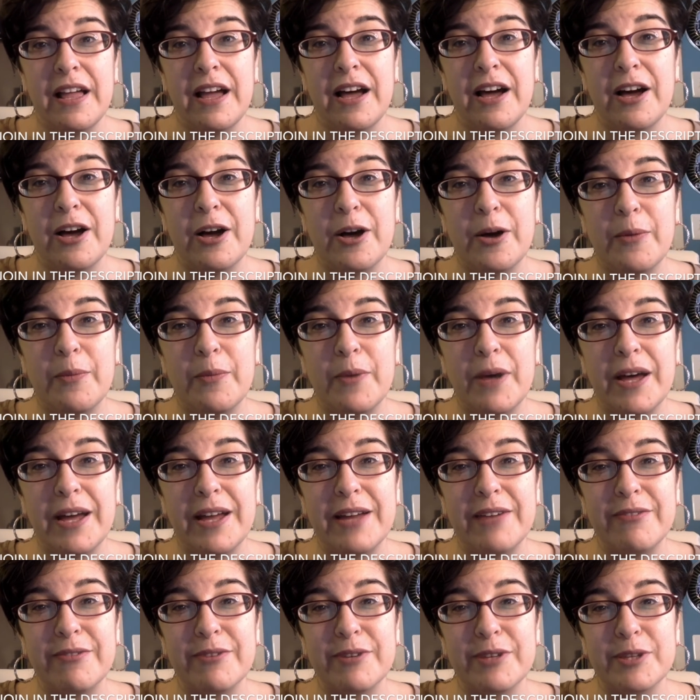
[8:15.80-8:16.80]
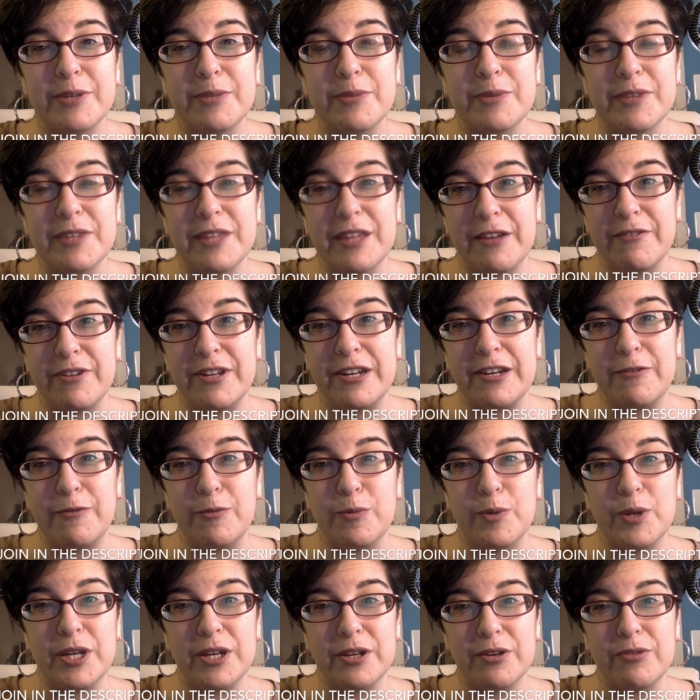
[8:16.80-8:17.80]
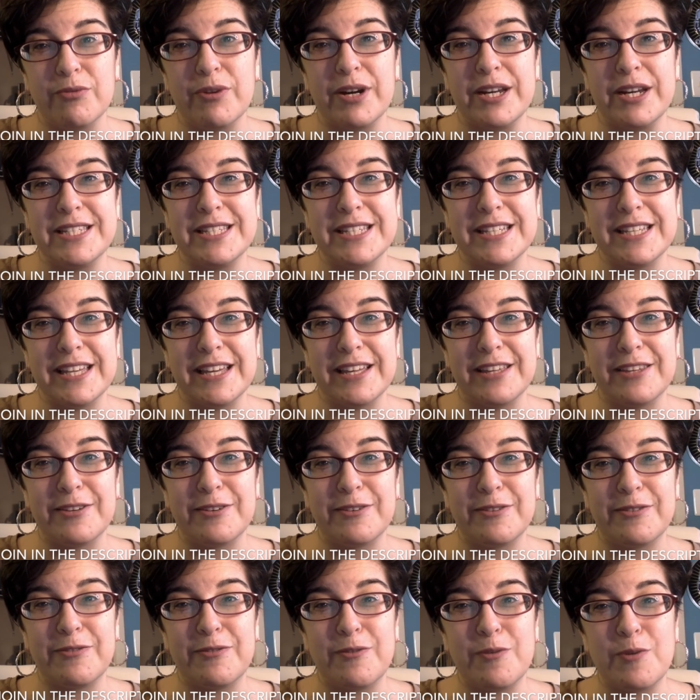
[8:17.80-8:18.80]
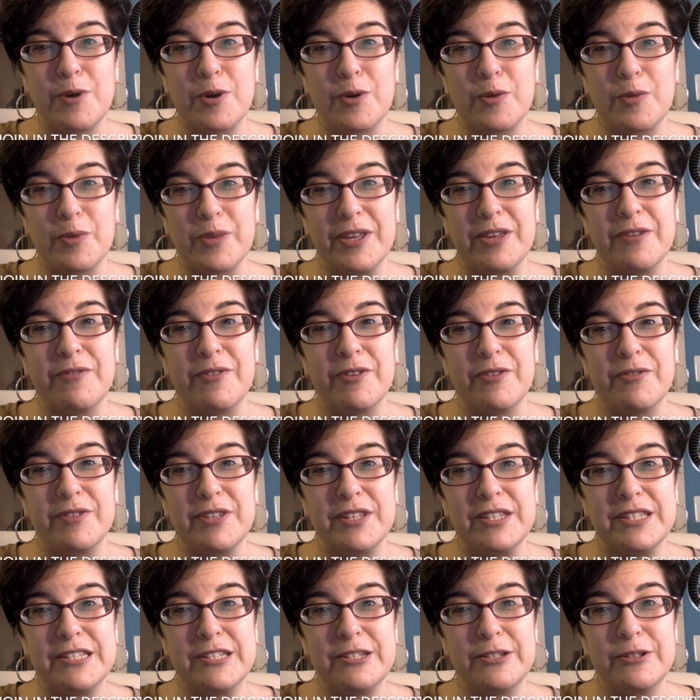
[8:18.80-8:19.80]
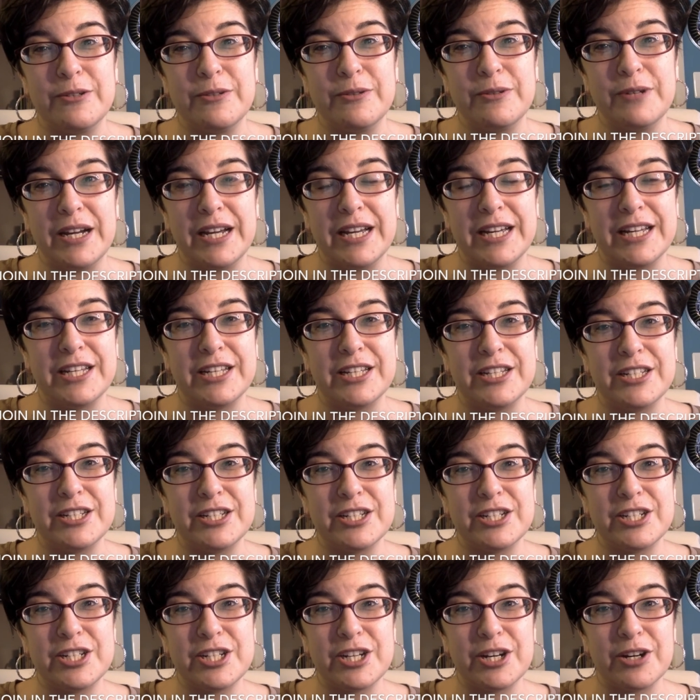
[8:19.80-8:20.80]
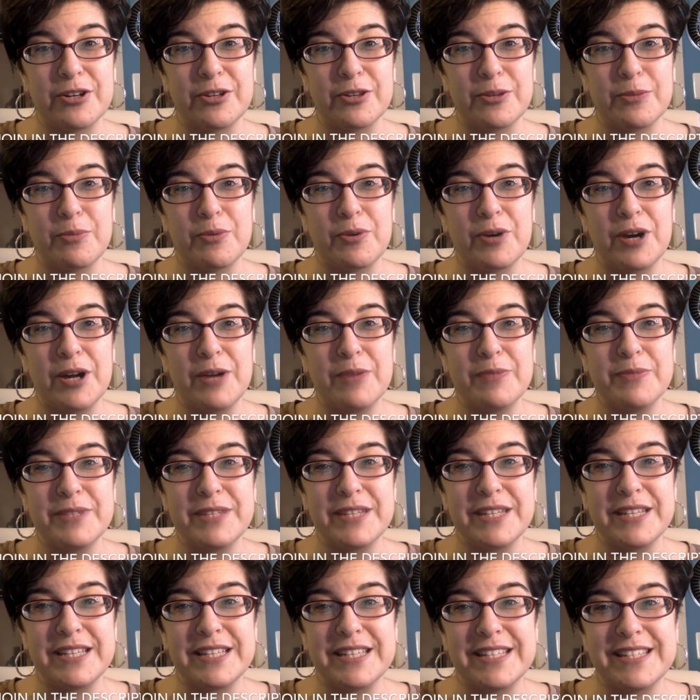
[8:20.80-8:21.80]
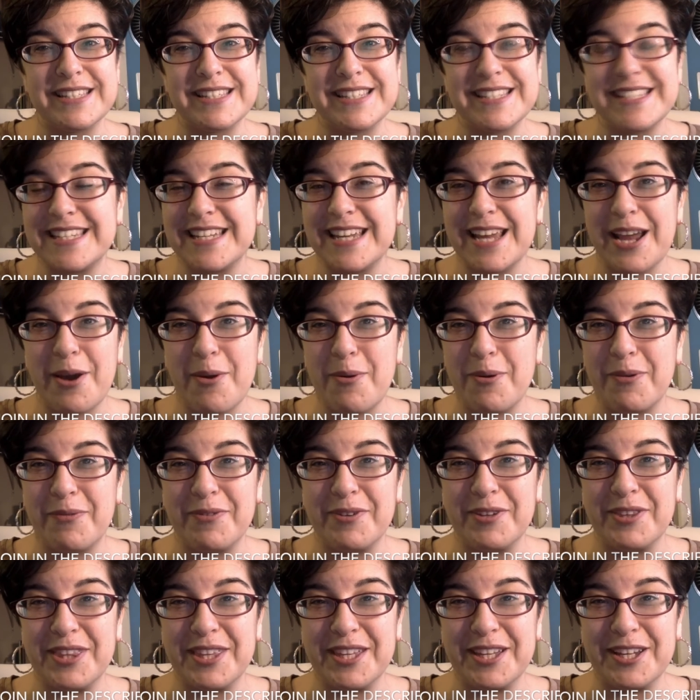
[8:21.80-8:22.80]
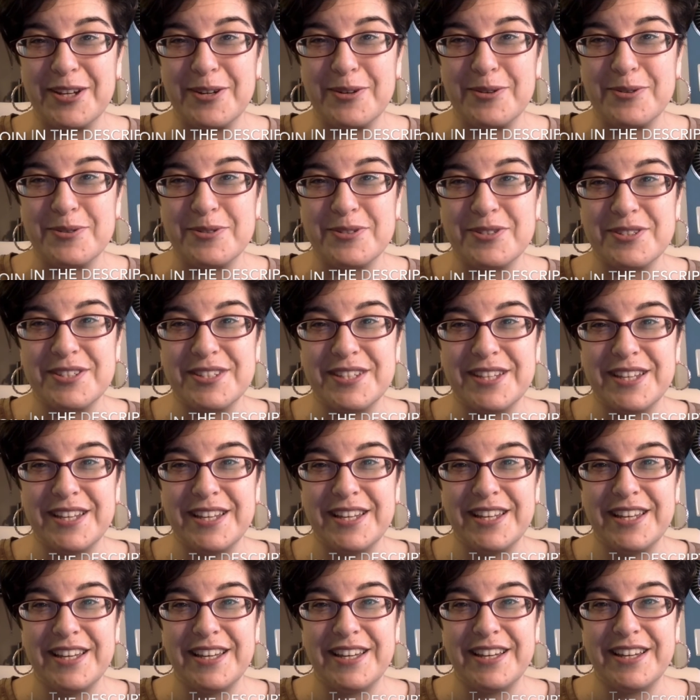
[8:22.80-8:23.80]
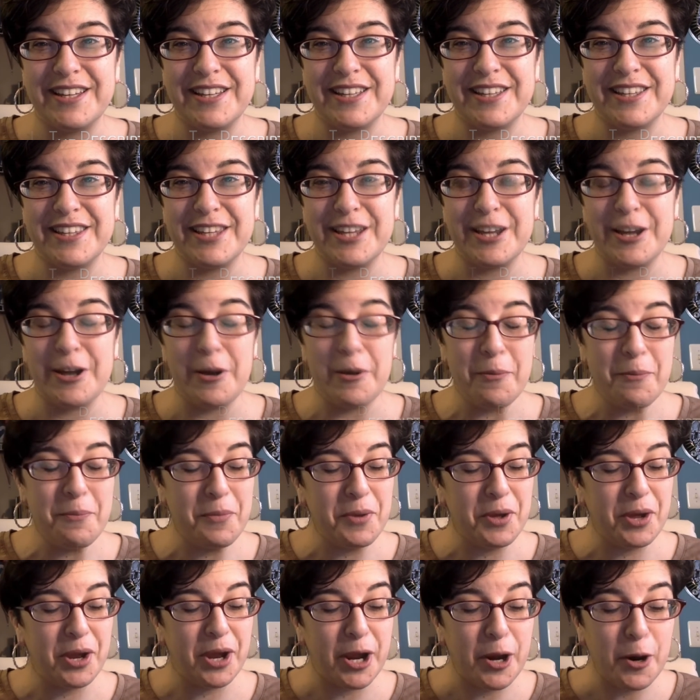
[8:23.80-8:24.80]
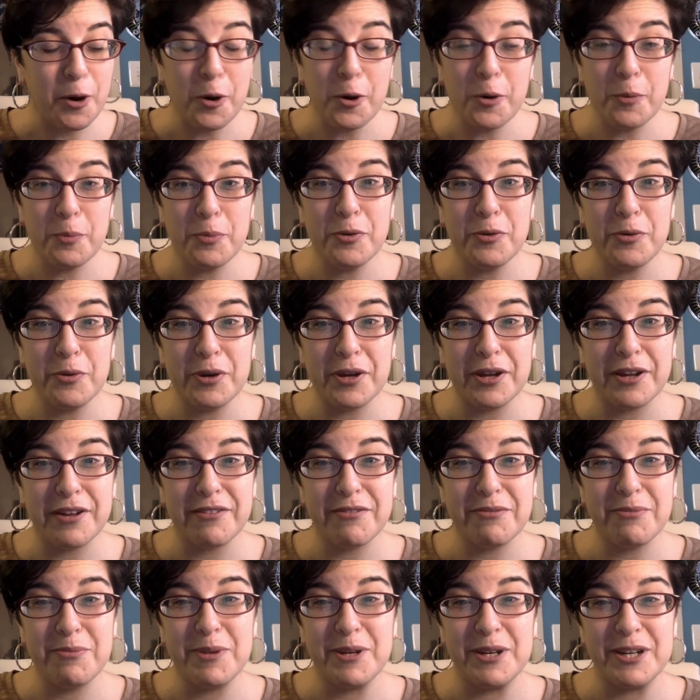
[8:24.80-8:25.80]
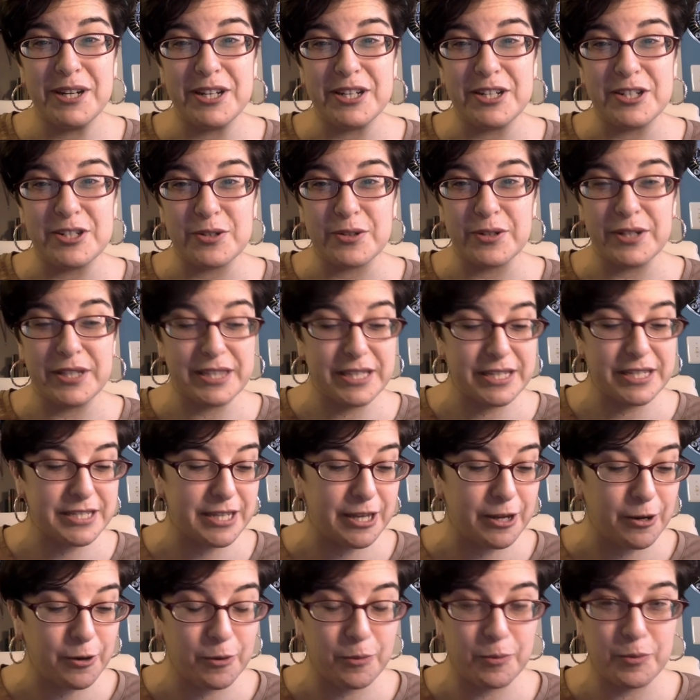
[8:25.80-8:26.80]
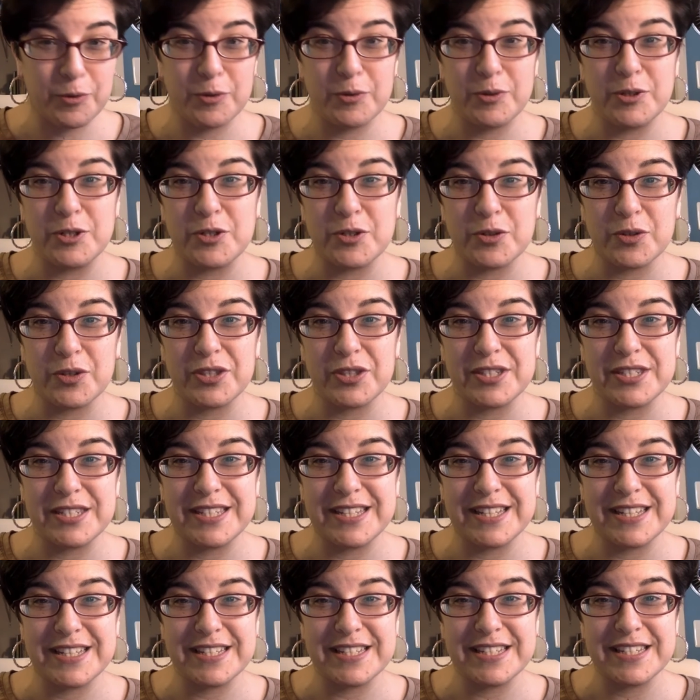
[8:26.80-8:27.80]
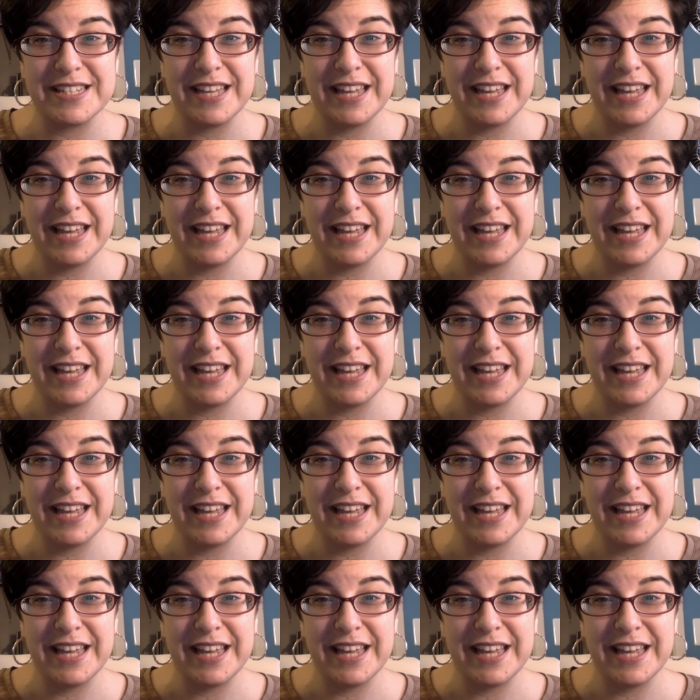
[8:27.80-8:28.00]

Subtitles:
I really would love it if we could write together for week 52 and share the prompt and see how everything goes there. I hope you have been enjoying this. I hope you enjoy the sticks.